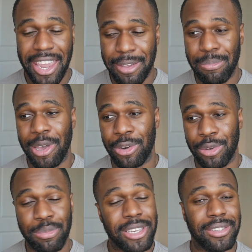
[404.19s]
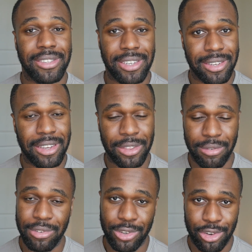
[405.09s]
a better P C in
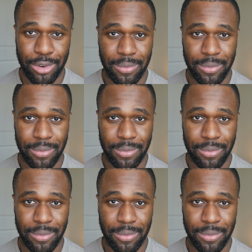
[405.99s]
the future.